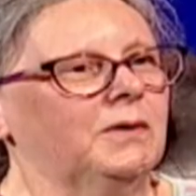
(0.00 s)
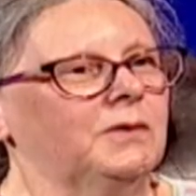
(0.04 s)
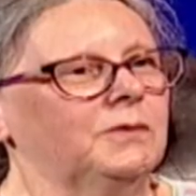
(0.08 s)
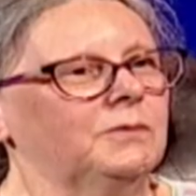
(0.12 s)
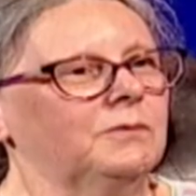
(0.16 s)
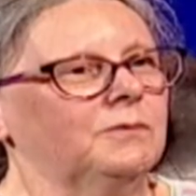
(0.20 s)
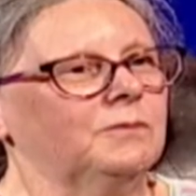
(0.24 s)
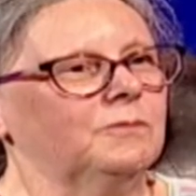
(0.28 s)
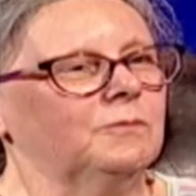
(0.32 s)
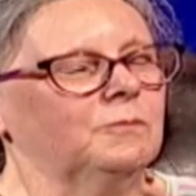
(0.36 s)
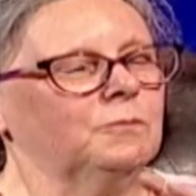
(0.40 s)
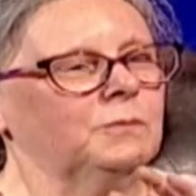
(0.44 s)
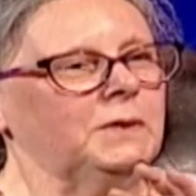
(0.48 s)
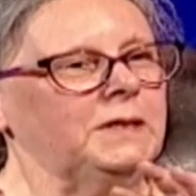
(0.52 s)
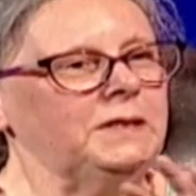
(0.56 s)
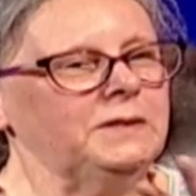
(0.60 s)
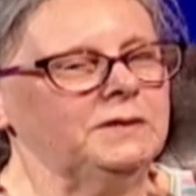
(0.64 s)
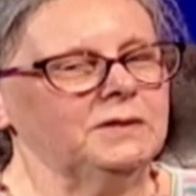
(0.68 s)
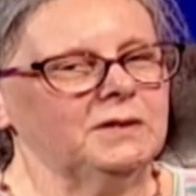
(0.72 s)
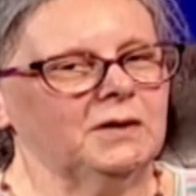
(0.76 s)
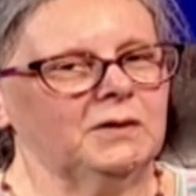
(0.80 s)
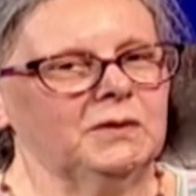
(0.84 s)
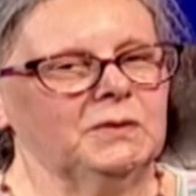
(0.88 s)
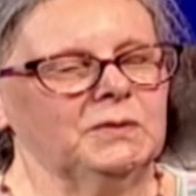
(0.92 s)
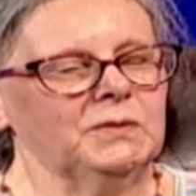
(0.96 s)
on
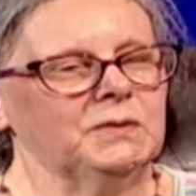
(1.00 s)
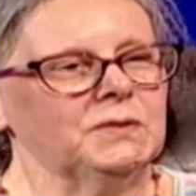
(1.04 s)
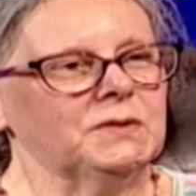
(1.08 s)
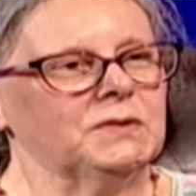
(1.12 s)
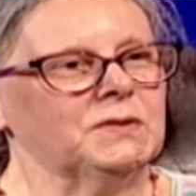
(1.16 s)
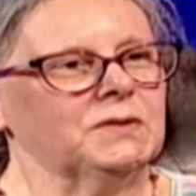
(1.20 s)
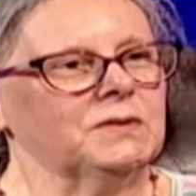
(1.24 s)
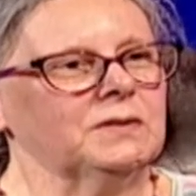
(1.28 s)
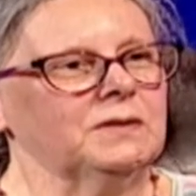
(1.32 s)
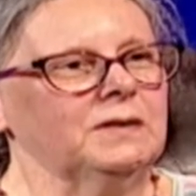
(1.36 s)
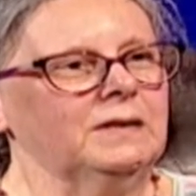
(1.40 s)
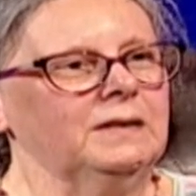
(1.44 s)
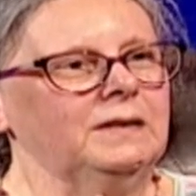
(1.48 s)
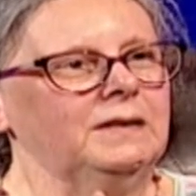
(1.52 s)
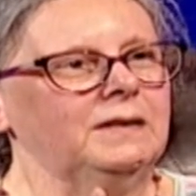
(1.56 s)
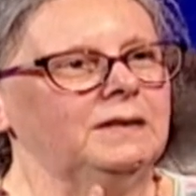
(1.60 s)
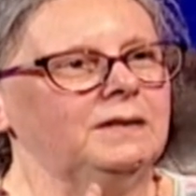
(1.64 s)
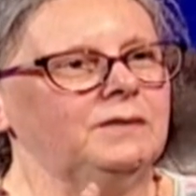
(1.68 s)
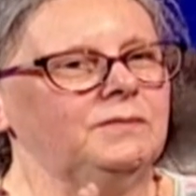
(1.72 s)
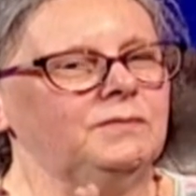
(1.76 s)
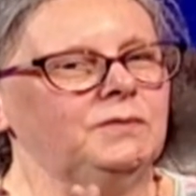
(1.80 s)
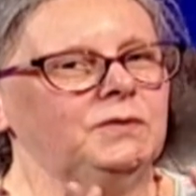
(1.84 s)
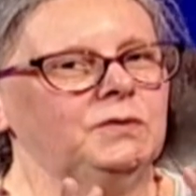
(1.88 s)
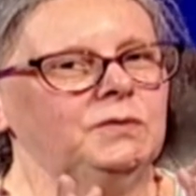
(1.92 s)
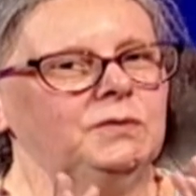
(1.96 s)
Windows,
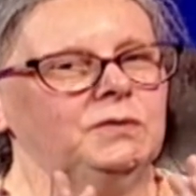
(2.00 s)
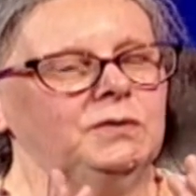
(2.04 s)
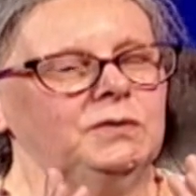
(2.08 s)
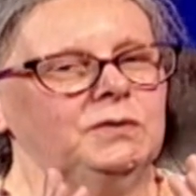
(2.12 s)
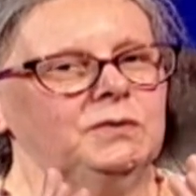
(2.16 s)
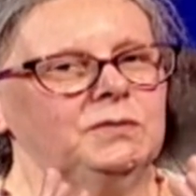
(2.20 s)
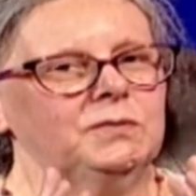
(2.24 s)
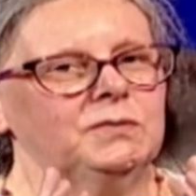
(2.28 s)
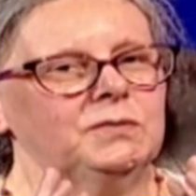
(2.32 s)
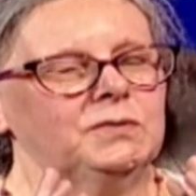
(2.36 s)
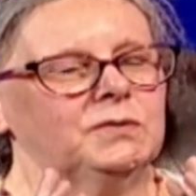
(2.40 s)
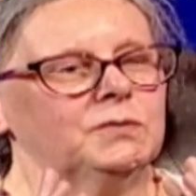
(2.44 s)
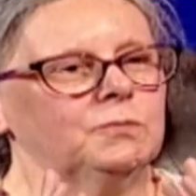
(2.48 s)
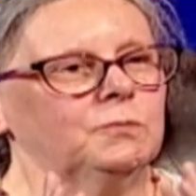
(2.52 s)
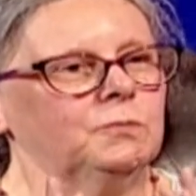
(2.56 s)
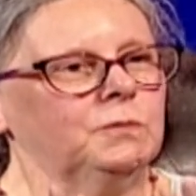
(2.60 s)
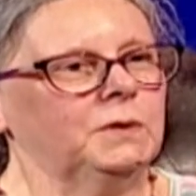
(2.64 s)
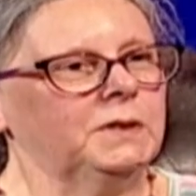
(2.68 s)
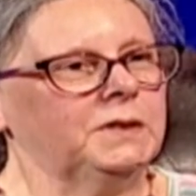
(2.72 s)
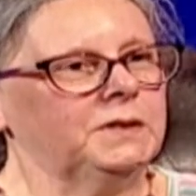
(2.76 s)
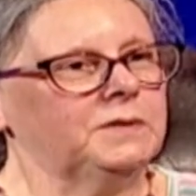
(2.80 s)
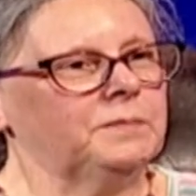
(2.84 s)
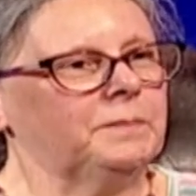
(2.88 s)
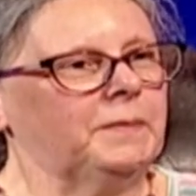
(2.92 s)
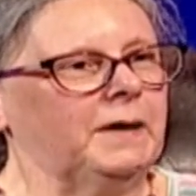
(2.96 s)
if you use
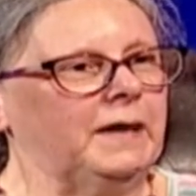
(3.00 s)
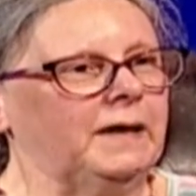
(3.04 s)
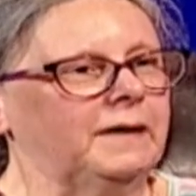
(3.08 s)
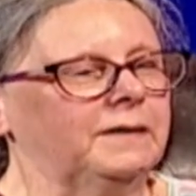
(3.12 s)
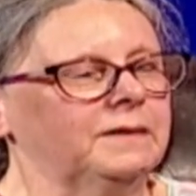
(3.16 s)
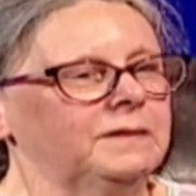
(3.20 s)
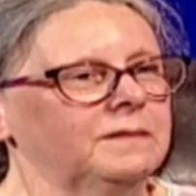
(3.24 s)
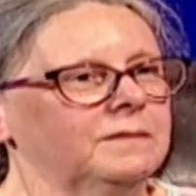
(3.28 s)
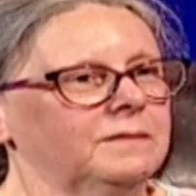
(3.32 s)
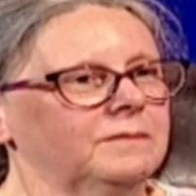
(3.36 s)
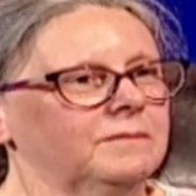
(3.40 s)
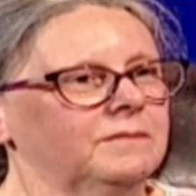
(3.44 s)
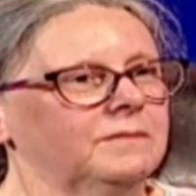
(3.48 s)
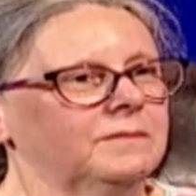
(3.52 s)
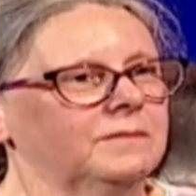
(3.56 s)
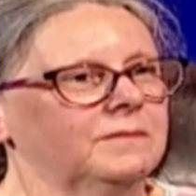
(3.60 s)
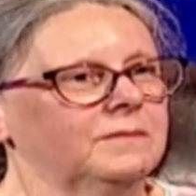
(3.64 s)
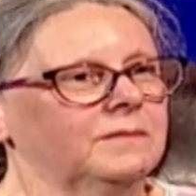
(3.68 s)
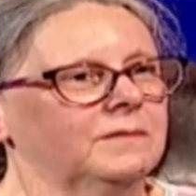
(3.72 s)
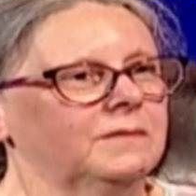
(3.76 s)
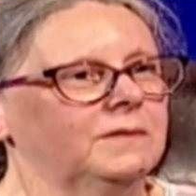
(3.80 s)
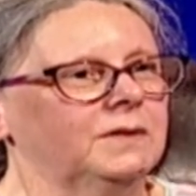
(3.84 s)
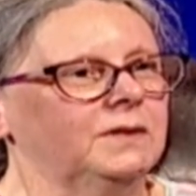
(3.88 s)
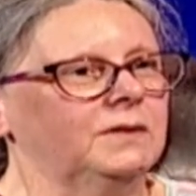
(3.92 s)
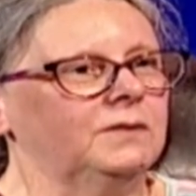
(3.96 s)
WordPad,
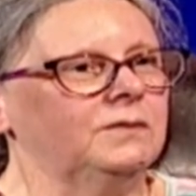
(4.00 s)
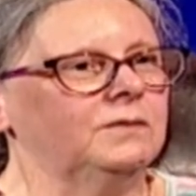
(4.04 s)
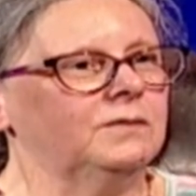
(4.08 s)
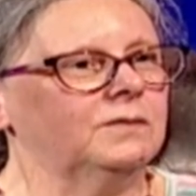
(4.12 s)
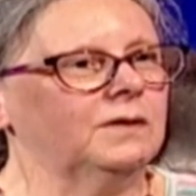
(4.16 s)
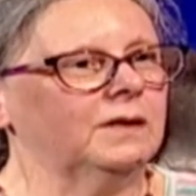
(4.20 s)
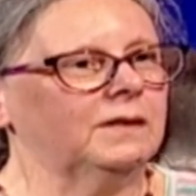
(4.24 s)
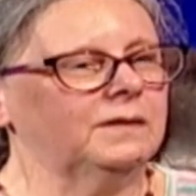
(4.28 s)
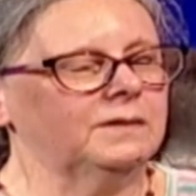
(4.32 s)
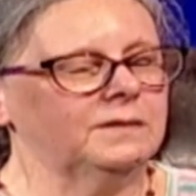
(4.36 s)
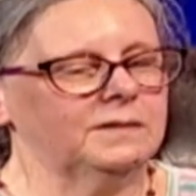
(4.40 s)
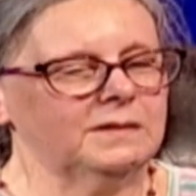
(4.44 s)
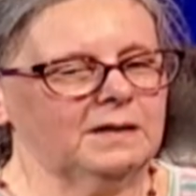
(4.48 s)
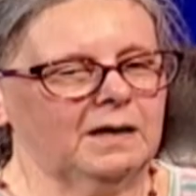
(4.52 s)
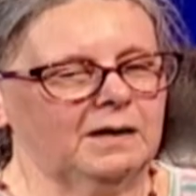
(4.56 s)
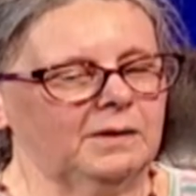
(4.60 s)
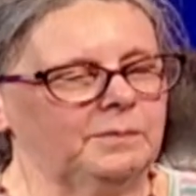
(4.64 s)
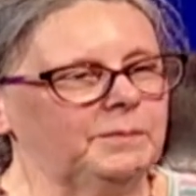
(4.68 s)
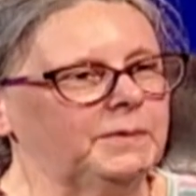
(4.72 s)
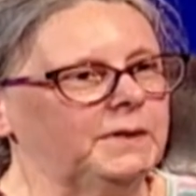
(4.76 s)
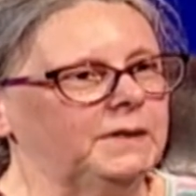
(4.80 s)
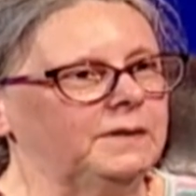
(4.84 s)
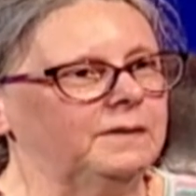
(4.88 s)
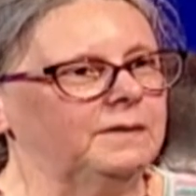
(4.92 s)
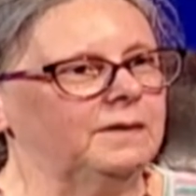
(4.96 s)
you can
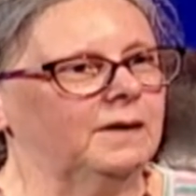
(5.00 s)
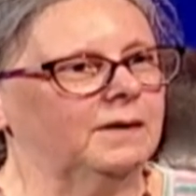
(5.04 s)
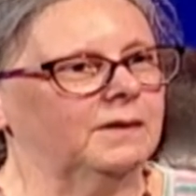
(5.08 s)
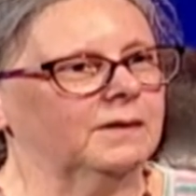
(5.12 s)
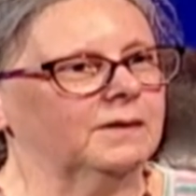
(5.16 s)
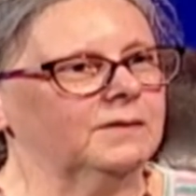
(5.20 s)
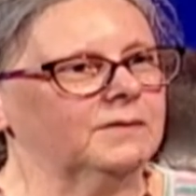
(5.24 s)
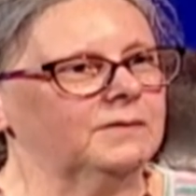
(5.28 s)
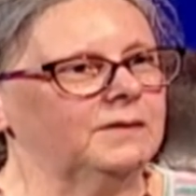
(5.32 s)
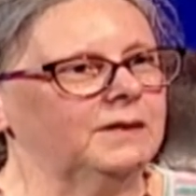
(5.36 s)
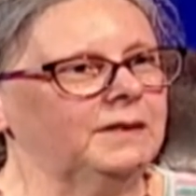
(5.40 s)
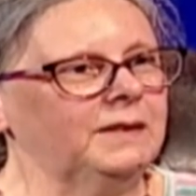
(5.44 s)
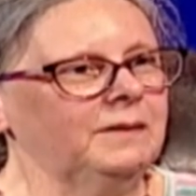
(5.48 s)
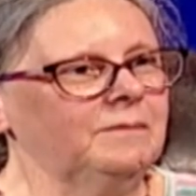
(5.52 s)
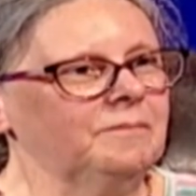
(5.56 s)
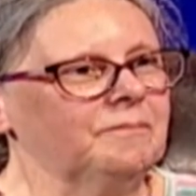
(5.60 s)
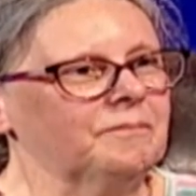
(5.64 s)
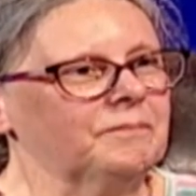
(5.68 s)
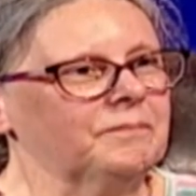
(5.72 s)
type in Nagri,